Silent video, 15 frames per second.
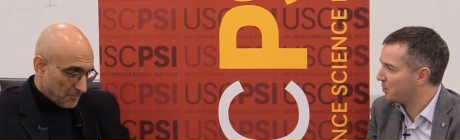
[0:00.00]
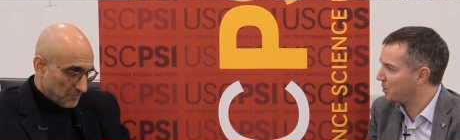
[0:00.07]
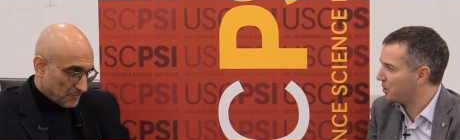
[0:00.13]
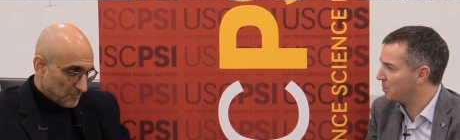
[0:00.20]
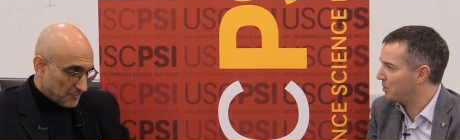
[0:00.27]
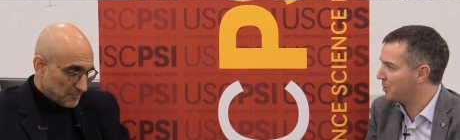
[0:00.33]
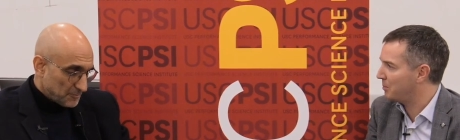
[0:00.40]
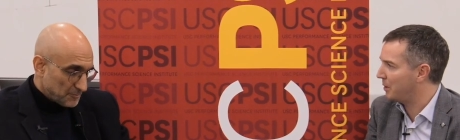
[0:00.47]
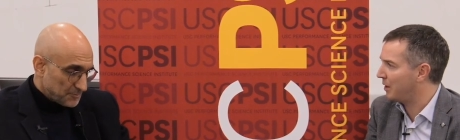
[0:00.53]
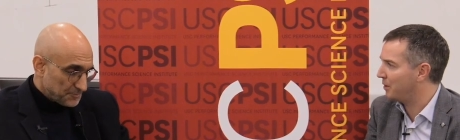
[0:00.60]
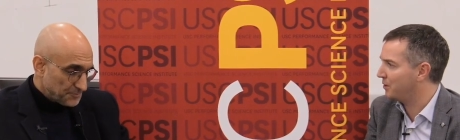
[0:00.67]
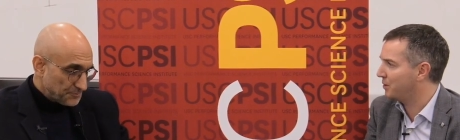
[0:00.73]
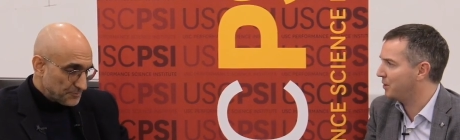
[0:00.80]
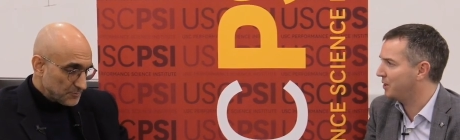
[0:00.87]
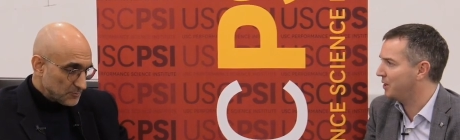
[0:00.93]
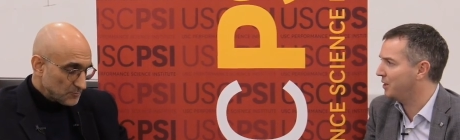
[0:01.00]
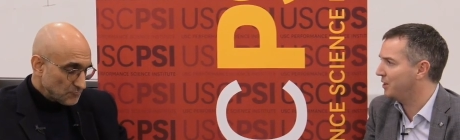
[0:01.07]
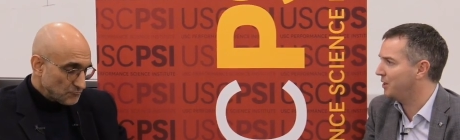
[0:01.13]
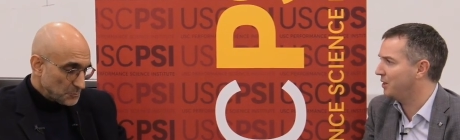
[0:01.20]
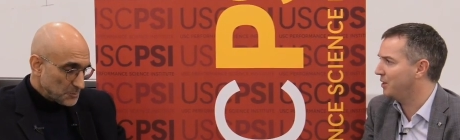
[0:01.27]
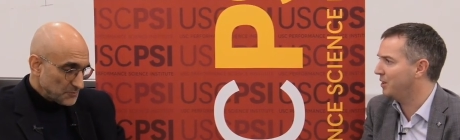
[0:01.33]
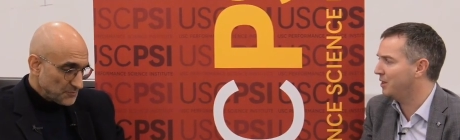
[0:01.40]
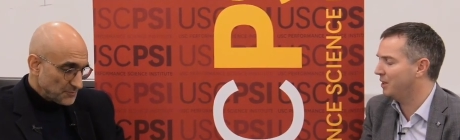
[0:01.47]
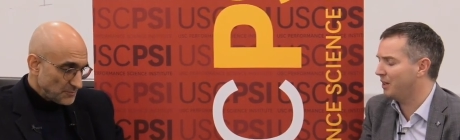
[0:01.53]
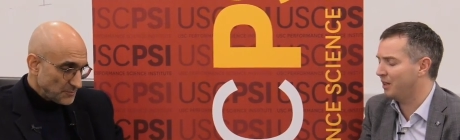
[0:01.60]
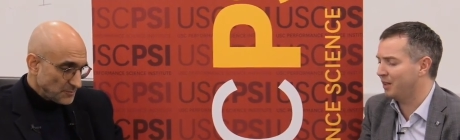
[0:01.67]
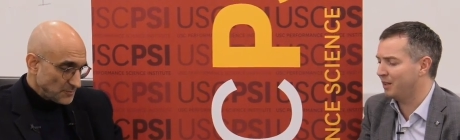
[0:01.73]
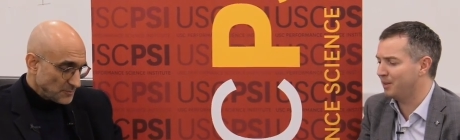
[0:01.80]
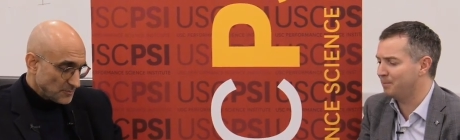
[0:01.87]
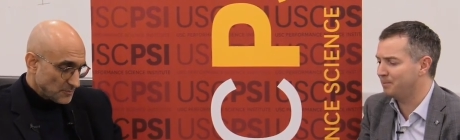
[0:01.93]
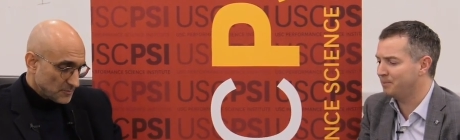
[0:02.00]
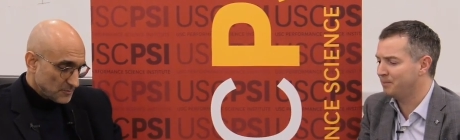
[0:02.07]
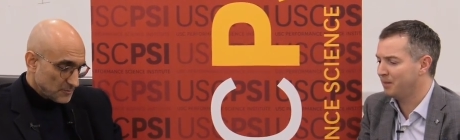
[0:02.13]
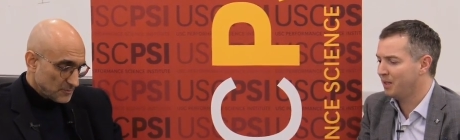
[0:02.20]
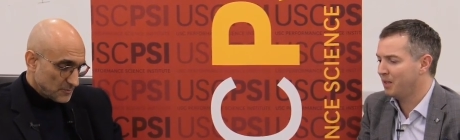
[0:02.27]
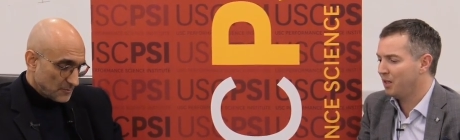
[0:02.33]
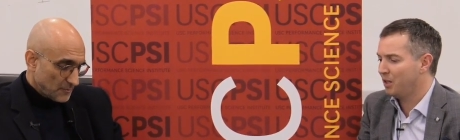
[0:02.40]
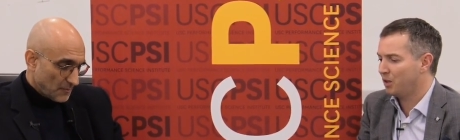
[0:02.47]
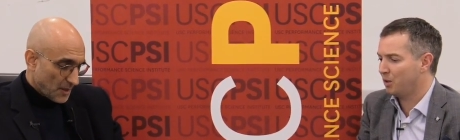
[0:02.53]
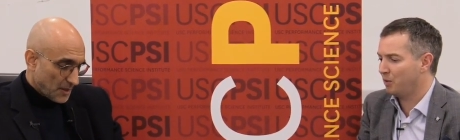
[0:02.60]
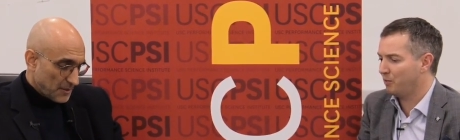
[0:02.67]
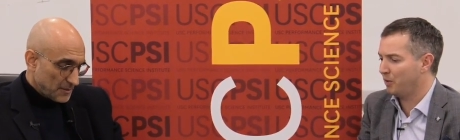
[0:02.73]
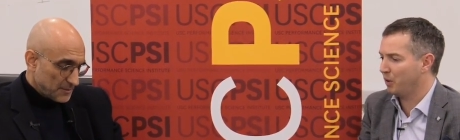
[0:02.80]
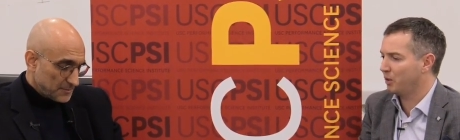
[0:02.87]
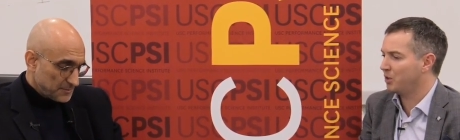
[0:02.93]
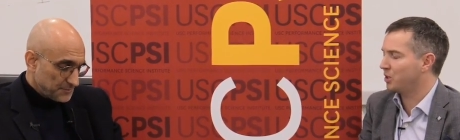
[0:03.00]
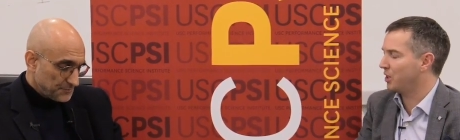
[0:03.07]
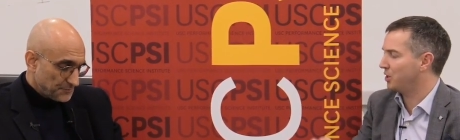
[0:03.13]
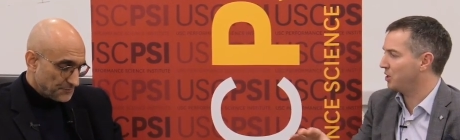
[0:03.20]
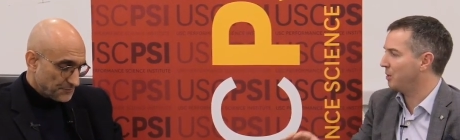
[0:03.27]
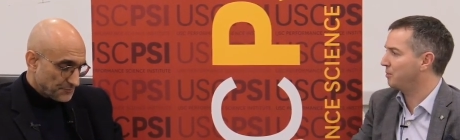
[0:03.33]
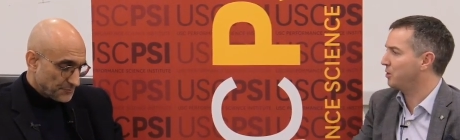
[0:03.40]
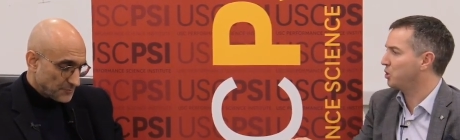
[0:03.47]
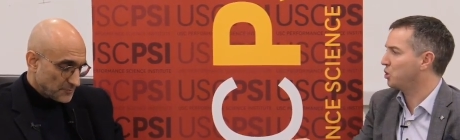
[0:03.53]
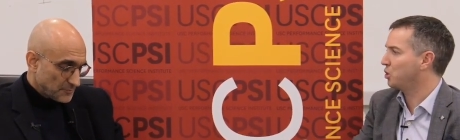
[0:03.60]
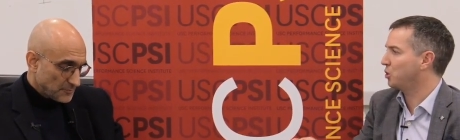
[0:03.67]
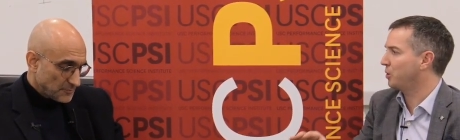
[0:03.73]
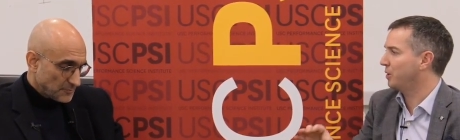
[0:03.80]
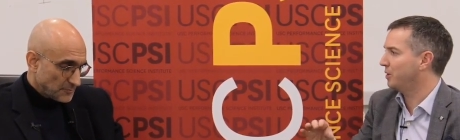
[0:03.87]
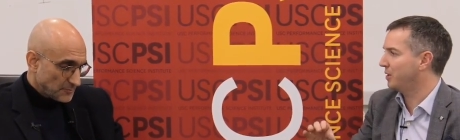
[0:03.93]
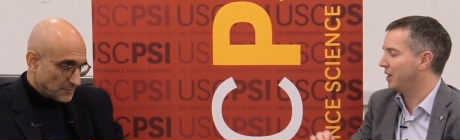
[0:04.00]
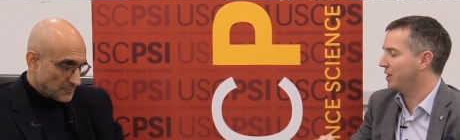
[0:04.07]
Speaker 1: a little bit about the village that's up the street,